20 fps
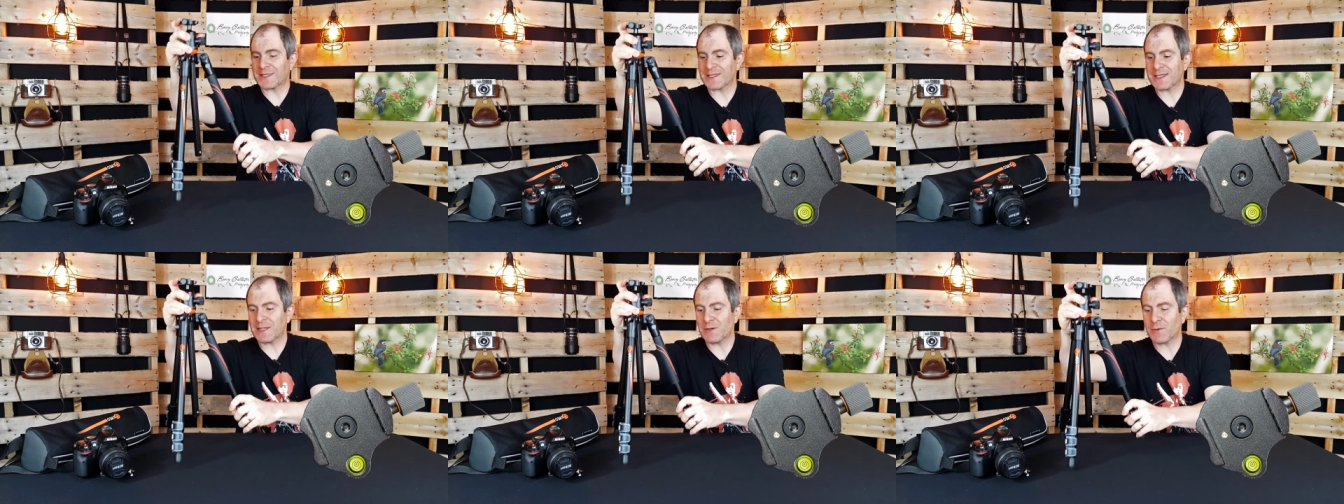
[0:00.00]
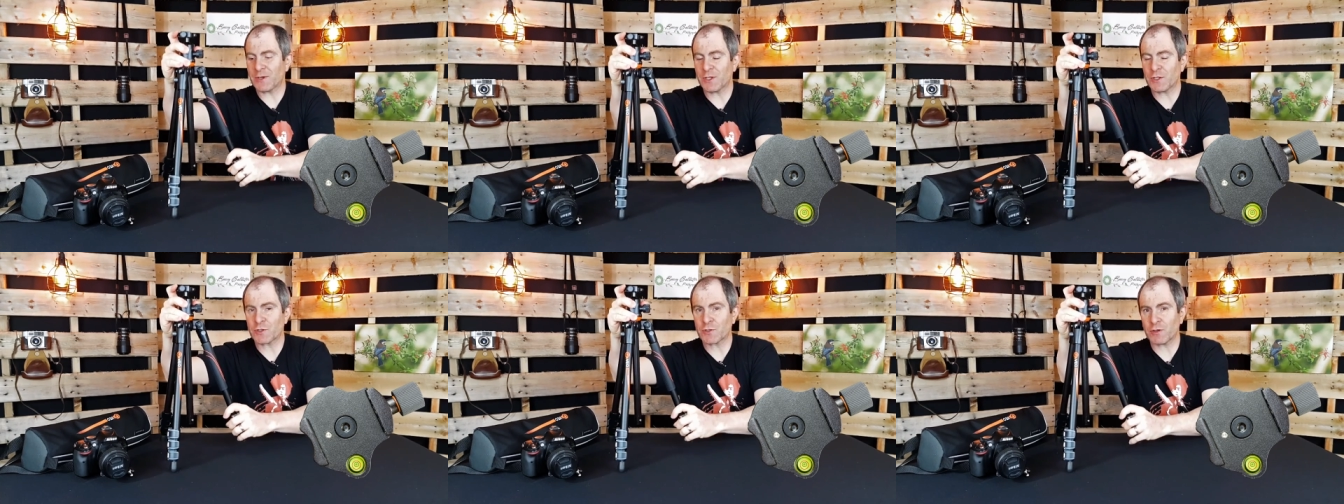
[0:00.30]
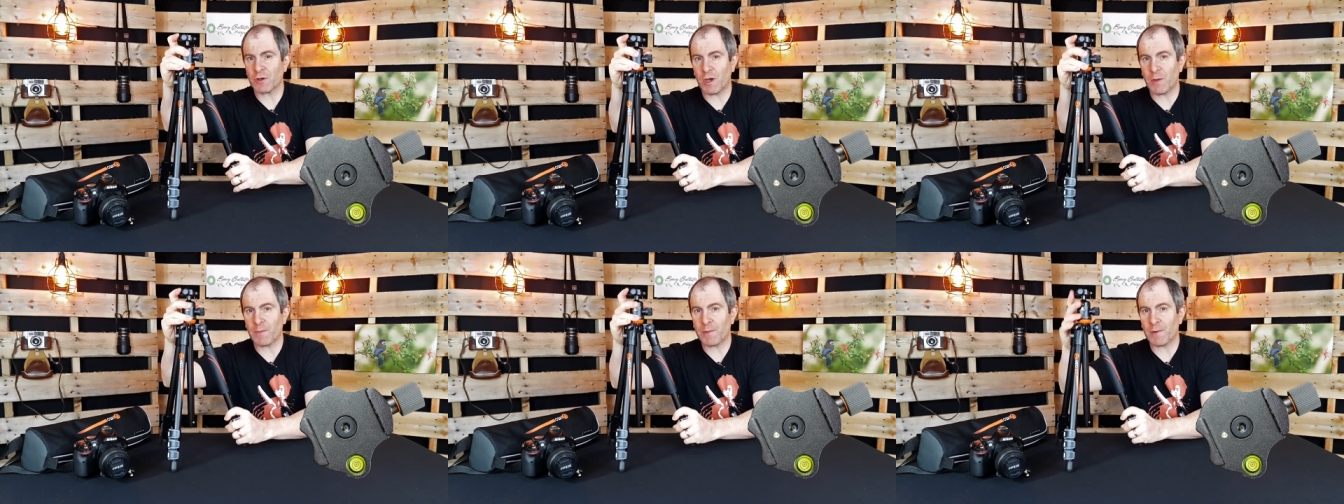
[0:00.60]
see when your
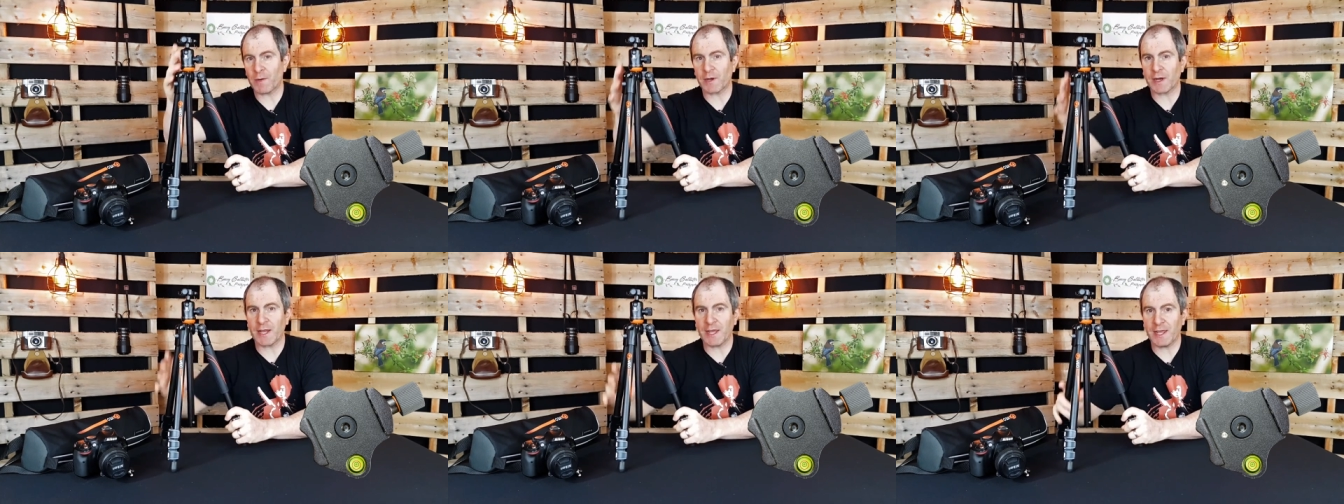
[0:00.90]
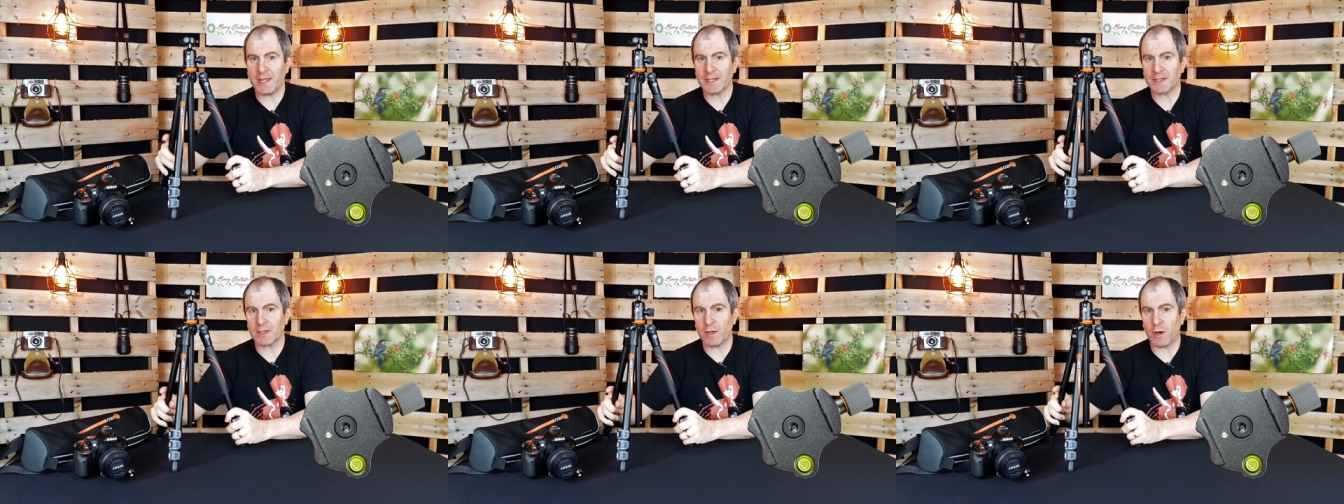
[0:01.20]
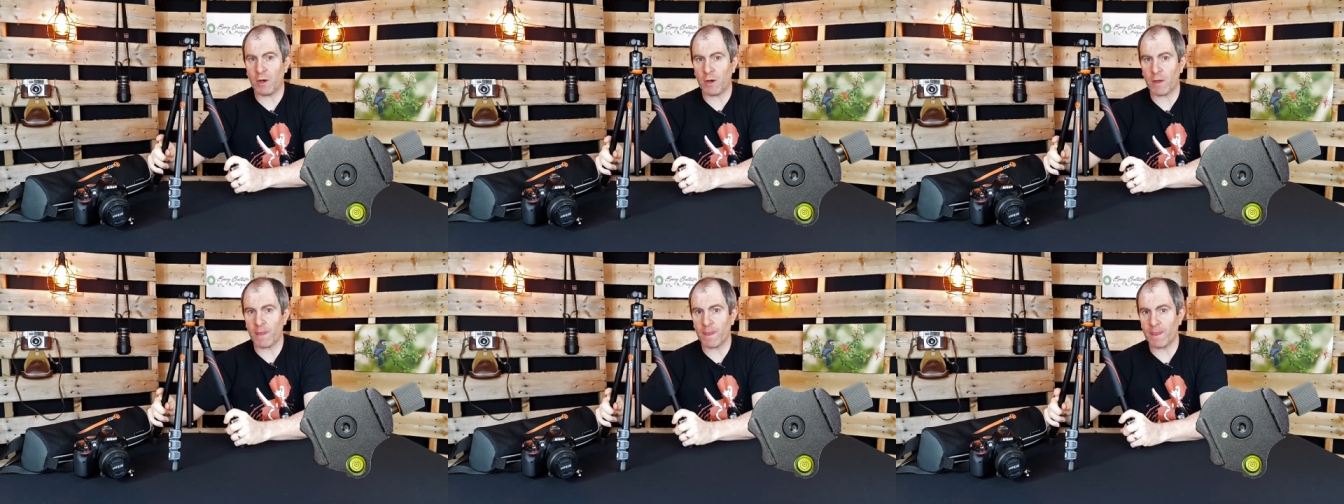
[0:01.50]
tripod is
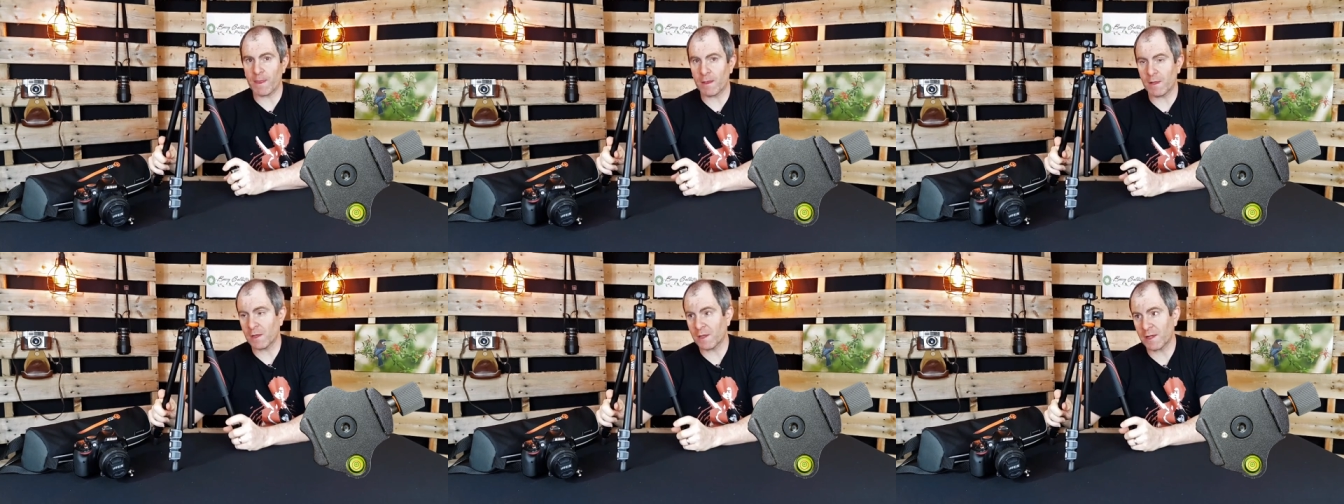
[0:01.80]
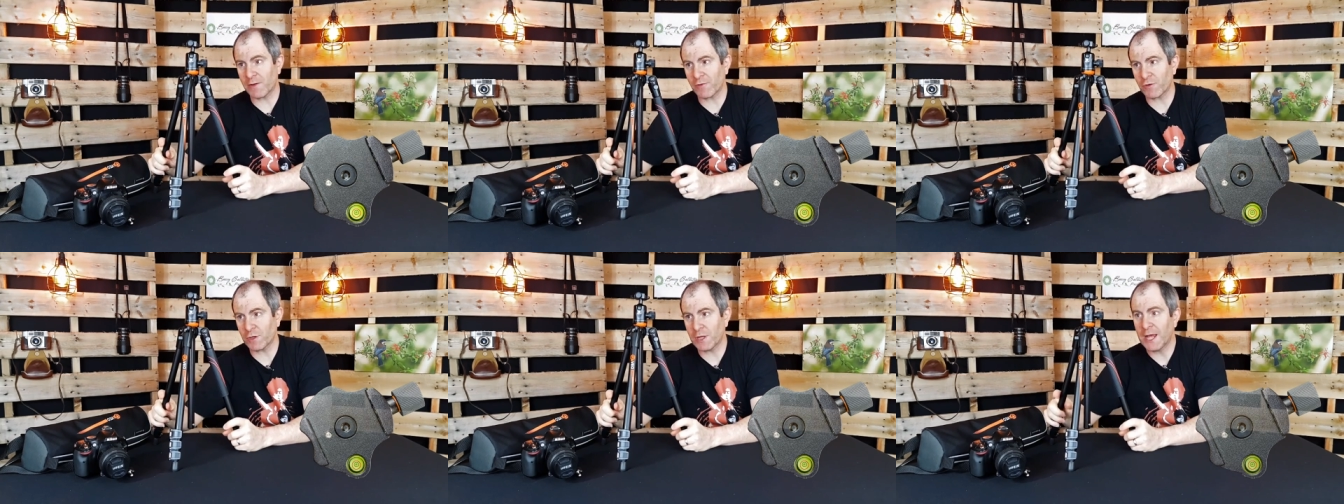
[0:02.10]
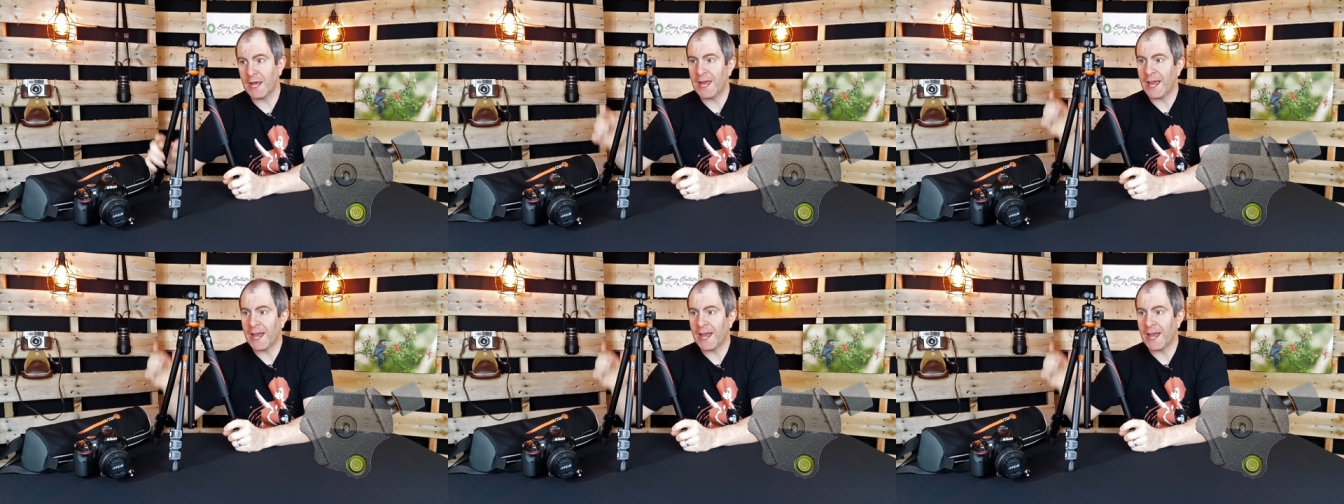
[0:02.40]
on the level